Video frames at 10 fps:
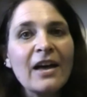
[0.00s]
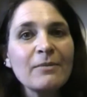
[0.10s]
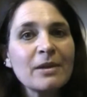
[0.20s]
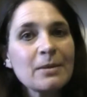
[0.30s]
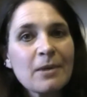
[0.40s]

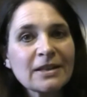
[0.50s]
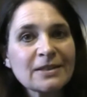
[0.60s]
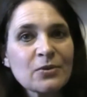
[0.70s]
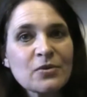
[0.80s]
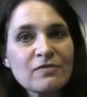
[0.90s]
in
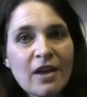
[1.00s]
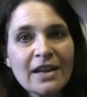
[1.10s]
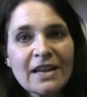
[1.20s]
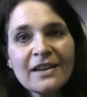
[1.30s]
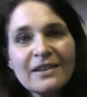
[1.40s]
amongst all the
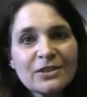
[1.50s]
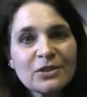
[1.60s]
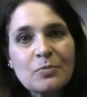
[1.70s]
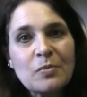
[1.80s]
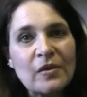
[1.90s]
running and
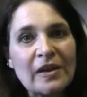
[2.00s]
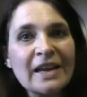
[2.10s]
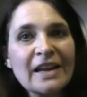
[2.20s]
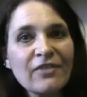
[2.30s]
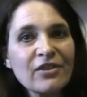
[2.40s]
Zumbaing
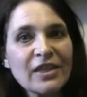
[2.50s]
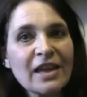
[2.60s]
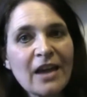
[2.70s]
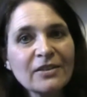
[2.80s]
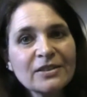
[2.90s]
and everything
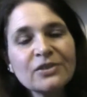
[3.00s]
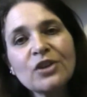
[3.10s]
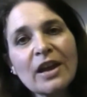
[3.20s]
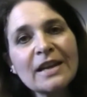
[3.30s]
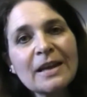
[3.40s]
else and
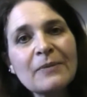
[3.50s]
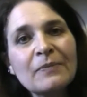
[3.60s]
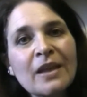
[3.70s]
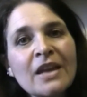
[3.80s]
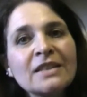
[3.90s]
training.
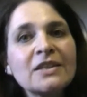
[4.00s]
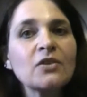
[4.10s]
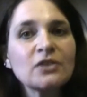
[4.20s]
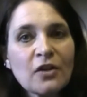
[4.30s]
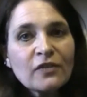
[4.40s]

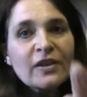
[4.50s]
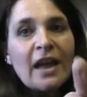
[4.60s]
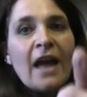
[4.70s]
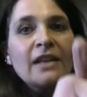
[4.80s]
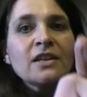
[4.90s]
So don't
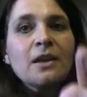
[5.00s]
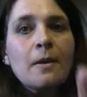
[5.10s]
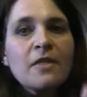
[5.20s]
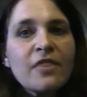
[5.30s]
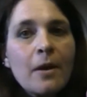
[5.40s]
forget,
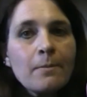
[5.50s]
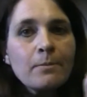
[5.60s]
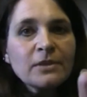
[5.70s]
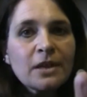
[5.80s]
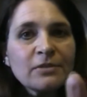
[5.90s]

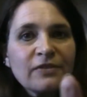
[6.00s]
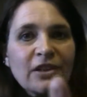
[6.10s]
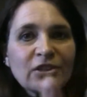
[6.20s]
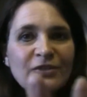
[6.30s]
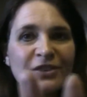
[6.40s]
thumbs up to
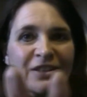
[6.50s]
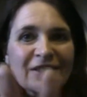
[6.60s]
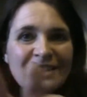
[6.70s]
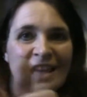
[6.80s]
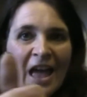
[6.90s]

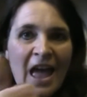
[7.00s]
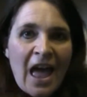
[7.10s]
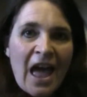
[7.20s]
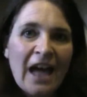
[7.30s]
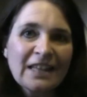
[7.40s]
vegetables
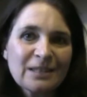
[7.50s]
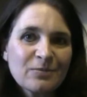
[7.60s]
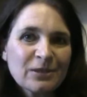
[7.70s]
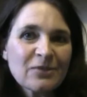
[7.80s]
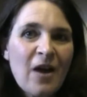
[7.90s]
and
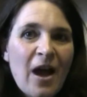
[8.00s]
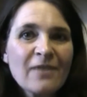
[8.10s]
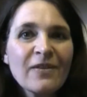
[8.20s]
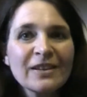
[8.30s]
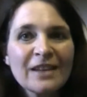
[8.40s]

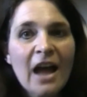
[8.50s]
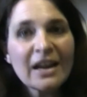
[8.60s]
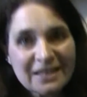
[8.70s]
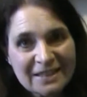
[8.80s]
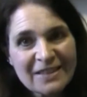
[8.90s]
subscribe, and
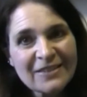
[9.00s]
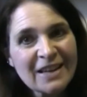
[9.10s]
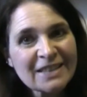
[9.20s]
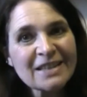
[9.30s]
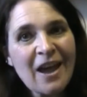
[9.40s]
I'll see you
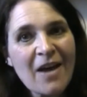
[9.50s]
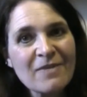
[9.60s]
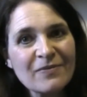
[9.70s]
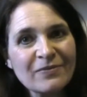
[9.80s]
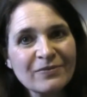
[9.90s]
next time.